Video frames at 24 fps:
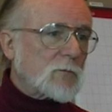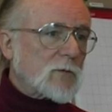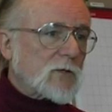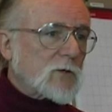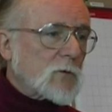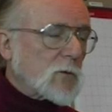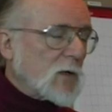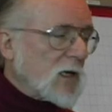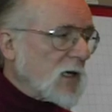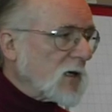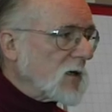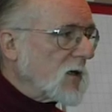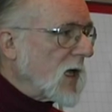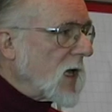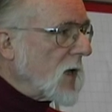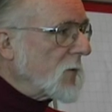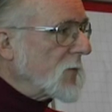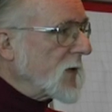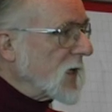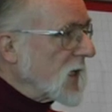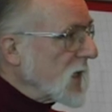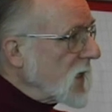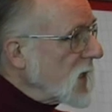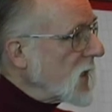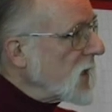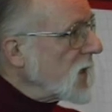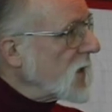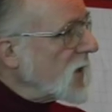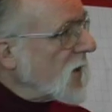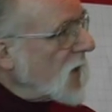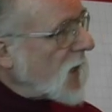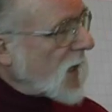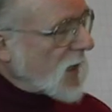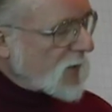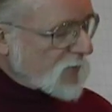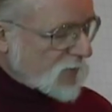between M and E
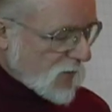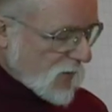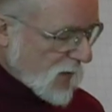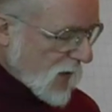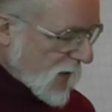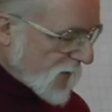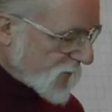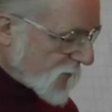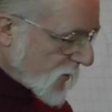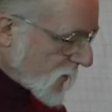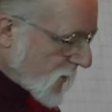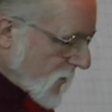as a, as a